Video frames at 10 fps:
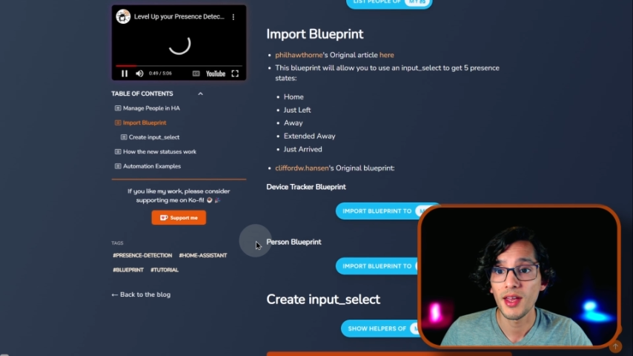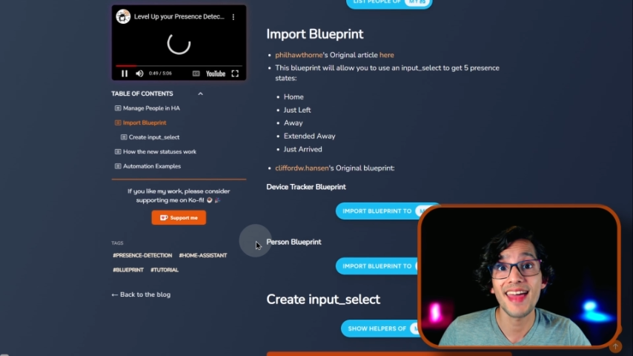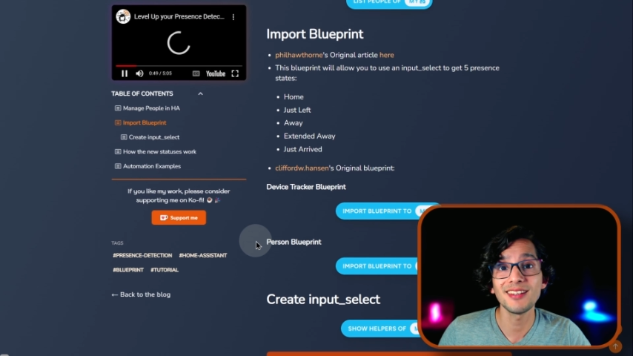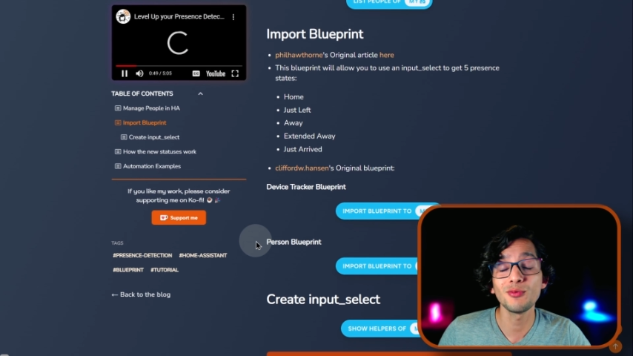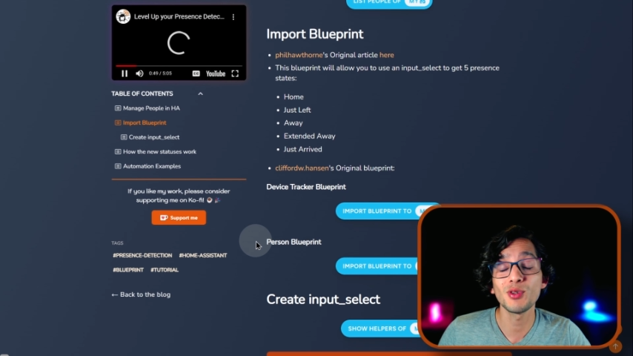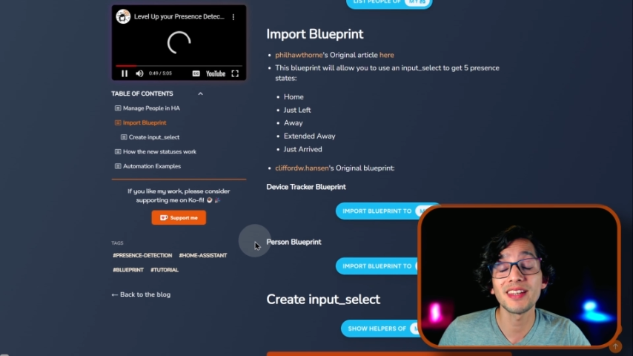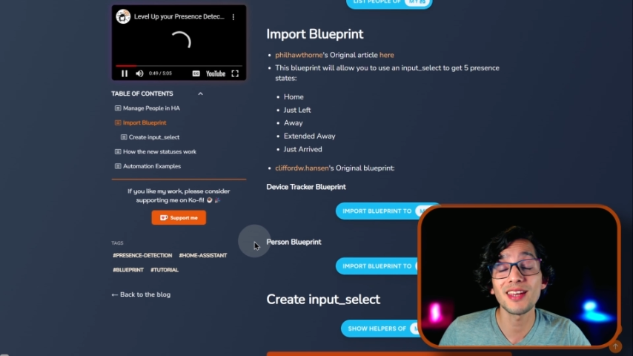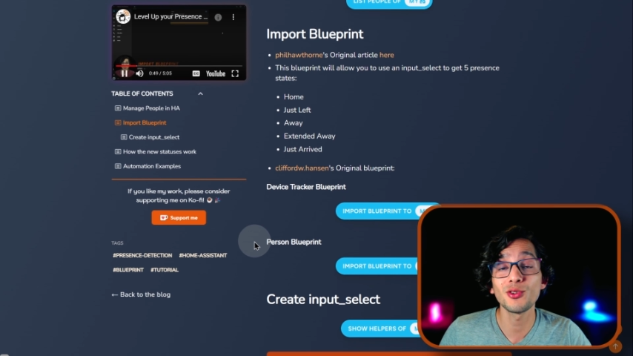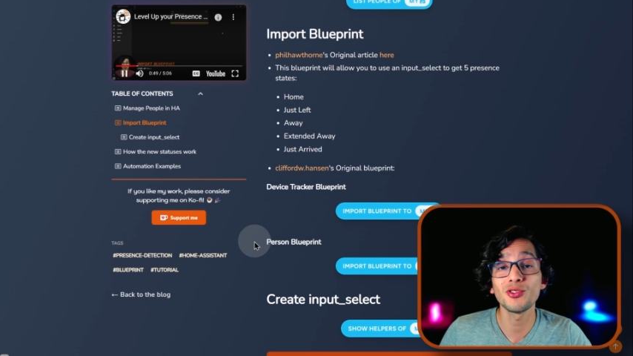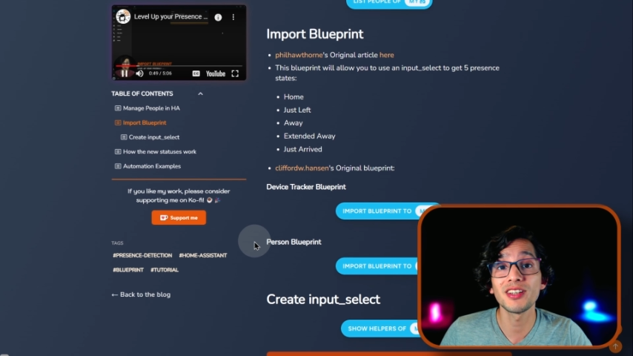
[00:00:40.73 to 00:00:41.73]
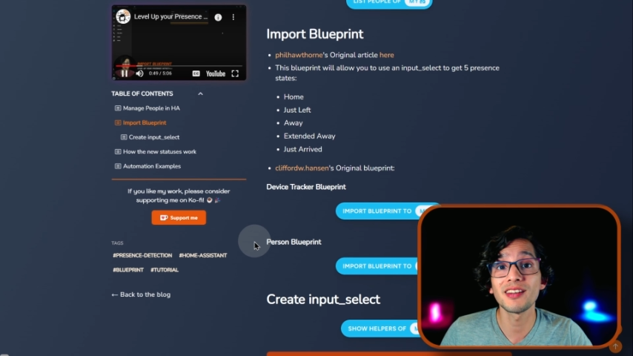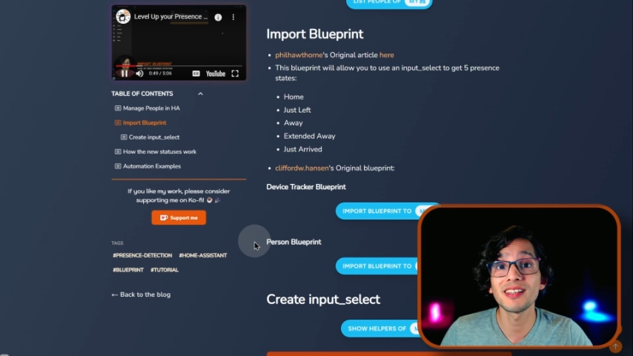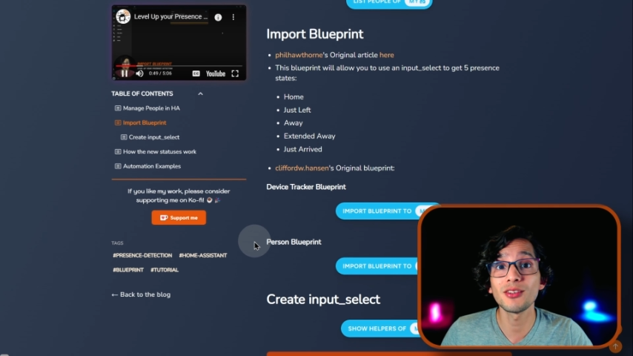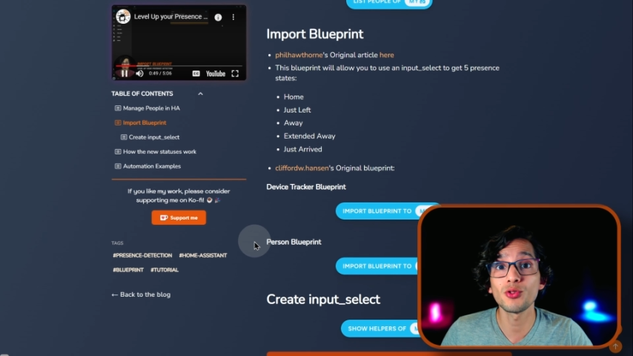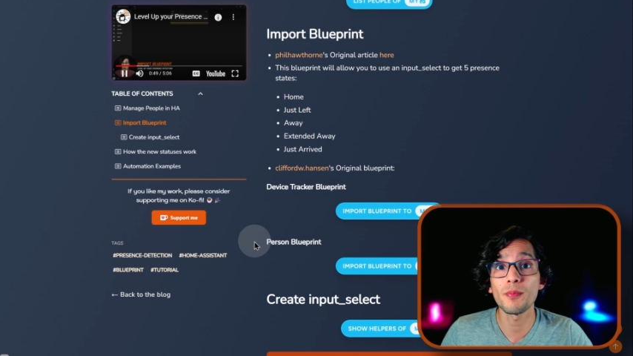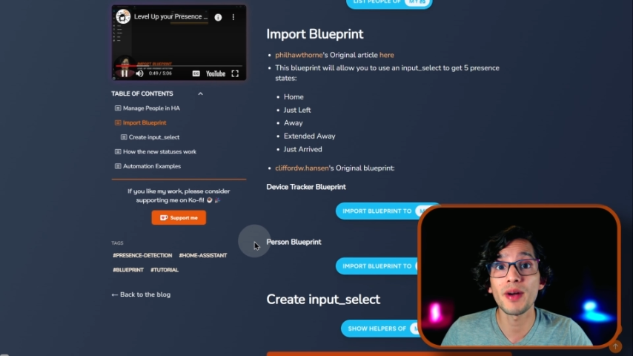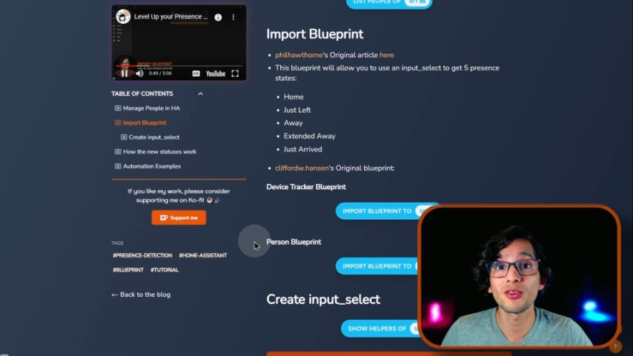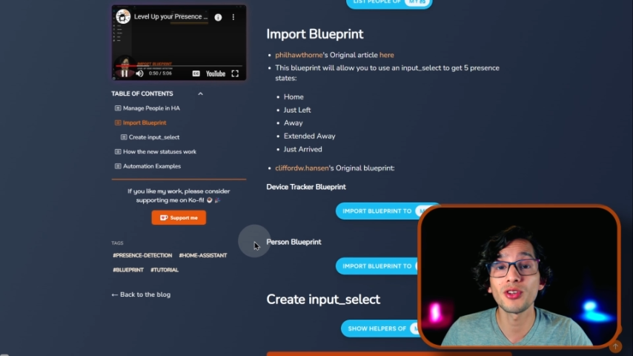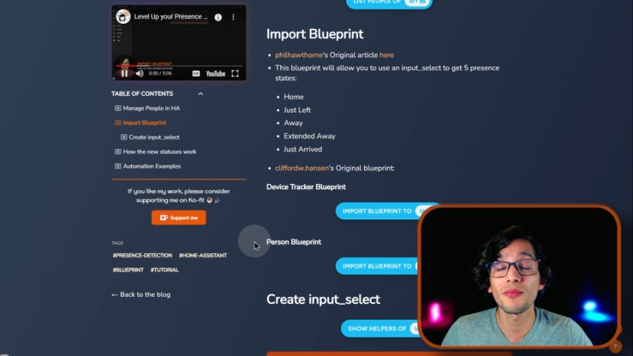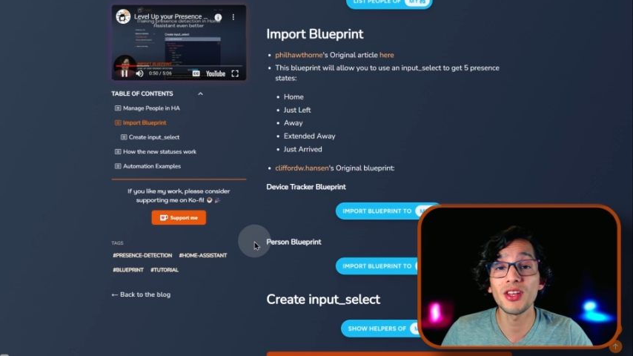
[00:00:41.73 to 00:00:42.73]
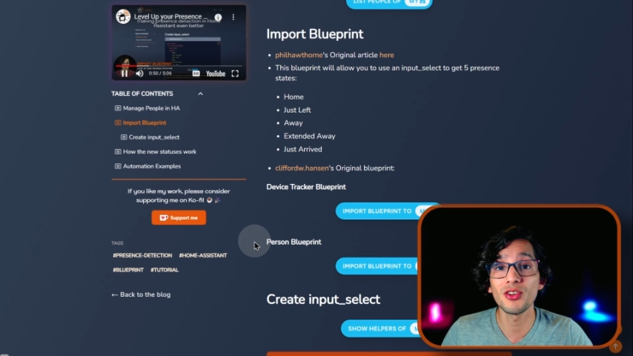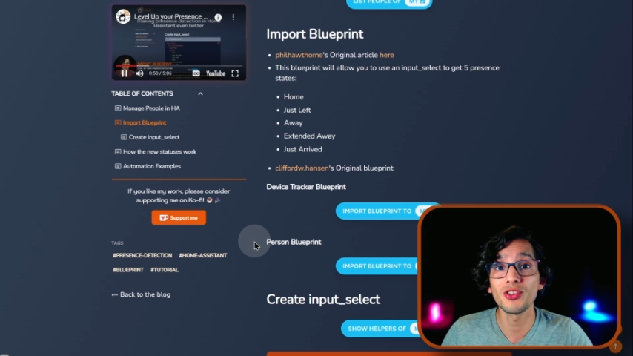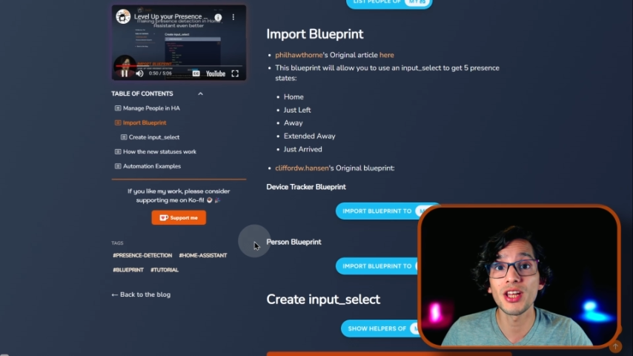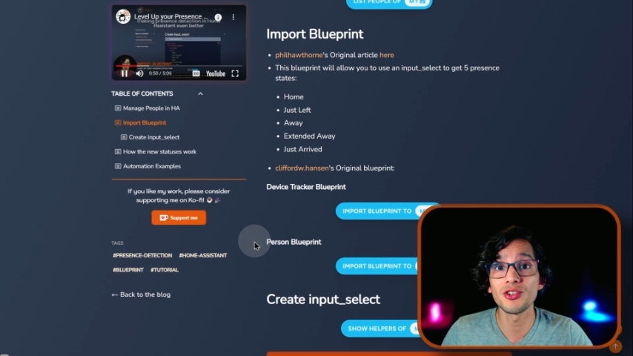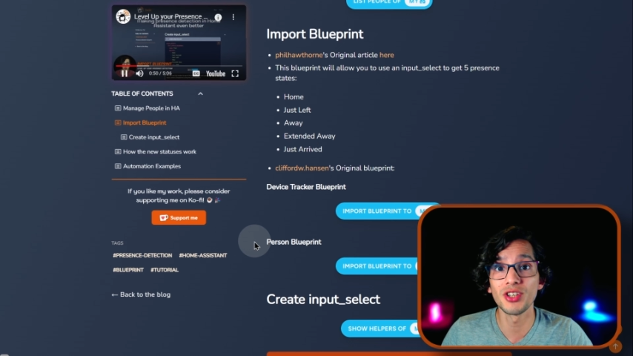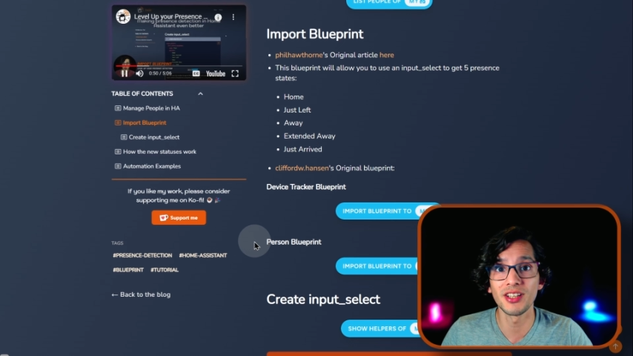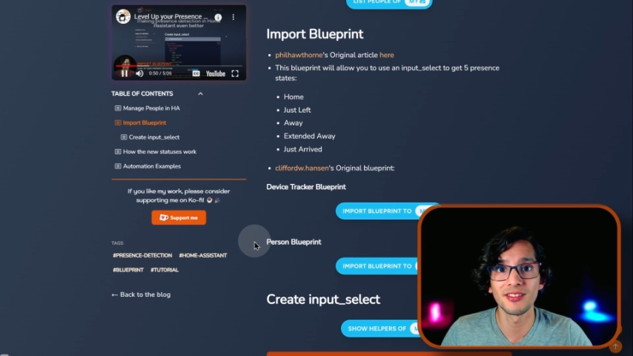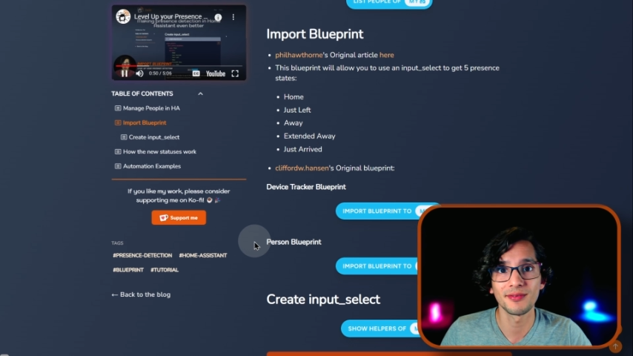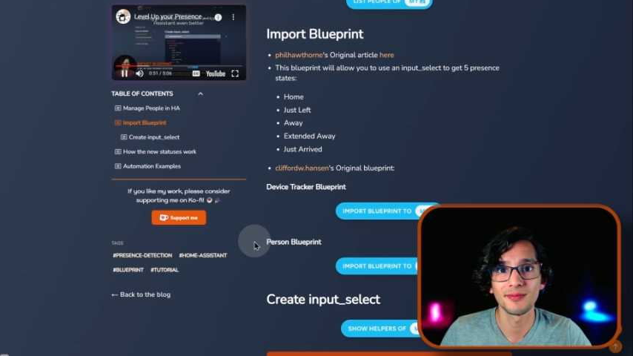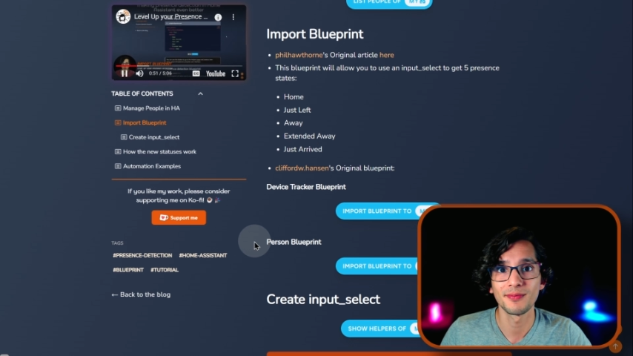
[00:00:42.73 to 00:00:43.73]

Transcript: and this will take you directly to the part of the video that you need.